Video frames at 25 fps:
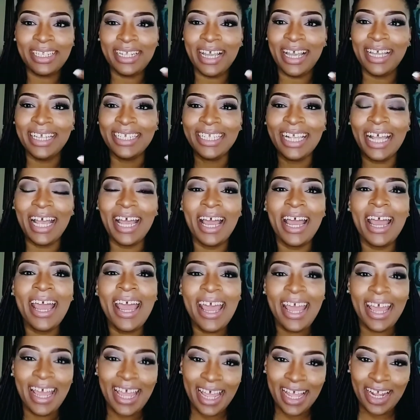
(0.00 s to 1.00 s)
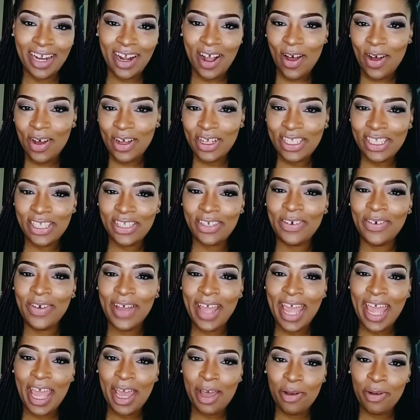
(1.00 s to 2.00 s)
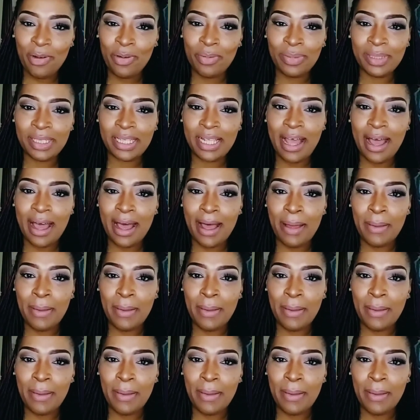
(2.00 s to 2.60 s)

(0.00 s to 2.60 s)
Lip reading: next, it also helps